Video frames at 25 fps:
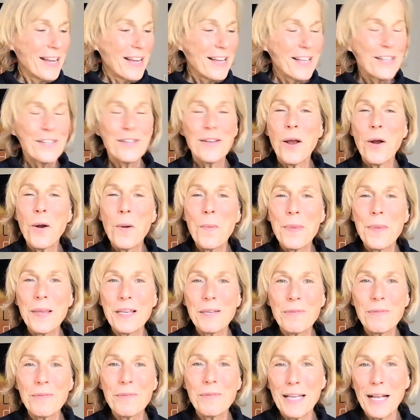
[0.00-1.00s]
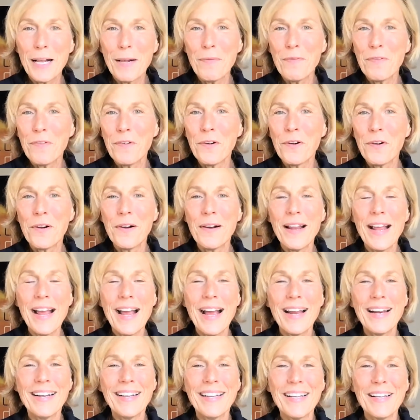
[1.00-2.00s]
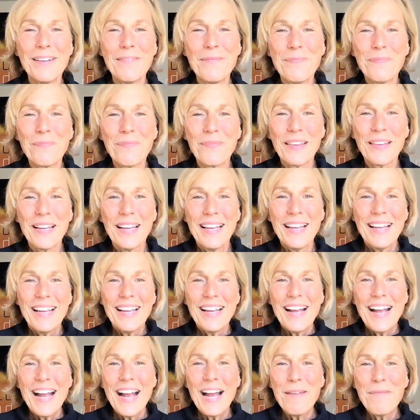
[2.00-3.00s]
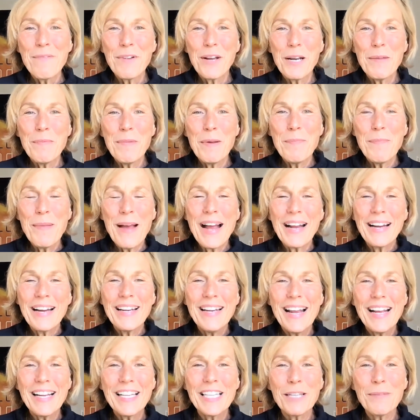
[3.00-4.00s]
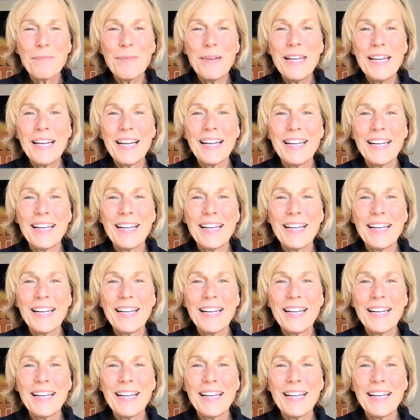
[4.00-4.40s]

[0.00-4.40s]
So I hope this was helpful. And I'm going to be back next week.